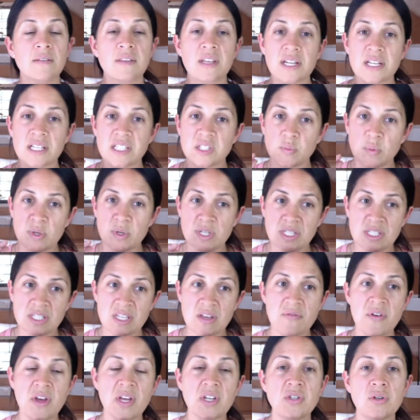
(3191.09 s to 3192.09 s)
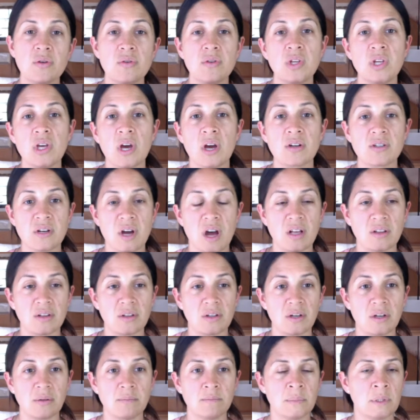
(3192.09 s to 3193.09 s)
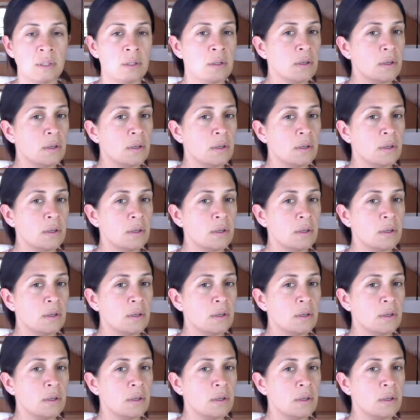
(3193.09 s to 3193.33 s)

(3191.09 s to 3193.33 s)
that is specific to the young toddler.